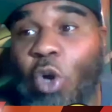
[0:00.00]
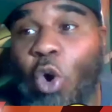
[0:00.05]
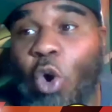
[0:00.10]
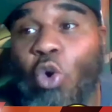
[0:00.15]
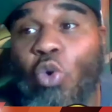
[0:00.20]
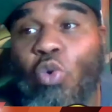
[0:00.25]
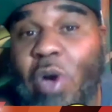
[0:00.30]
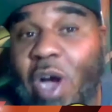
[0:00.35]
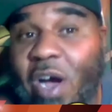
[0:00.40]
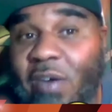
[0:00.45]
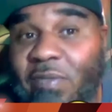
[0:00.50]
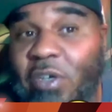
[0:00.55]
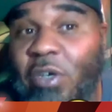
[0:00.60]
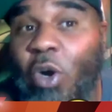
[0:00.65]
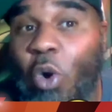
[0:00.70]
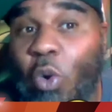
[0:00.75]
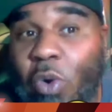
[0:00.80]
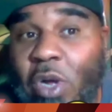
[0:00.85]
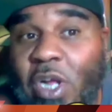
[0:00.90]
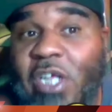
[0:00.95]

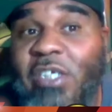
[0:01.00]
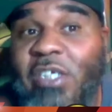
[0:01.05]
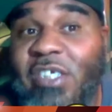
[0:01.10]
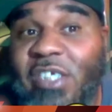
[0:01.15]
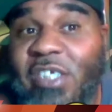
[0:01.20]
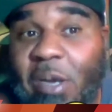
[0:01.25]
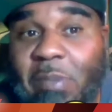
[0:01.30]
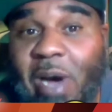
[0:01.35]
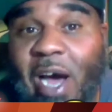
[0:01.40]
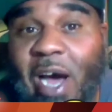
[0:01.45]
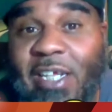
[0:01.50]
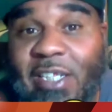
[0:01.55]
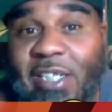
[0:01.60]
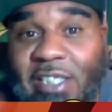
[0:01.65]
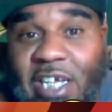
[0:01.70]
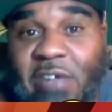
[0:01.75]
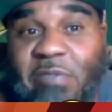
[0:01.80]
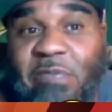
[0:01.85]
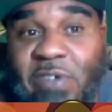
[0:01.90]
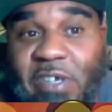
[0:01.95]
whoever has clock
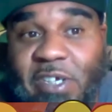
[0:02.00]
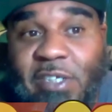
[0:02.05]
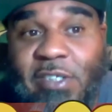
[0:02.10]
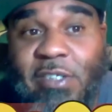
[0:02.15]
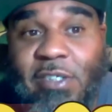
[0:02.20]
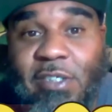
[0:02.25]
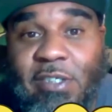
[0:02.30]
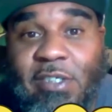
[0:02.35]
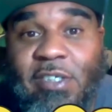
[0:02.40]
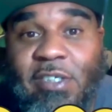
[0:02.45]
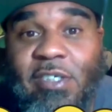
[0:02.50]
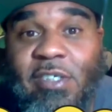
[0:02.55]
management and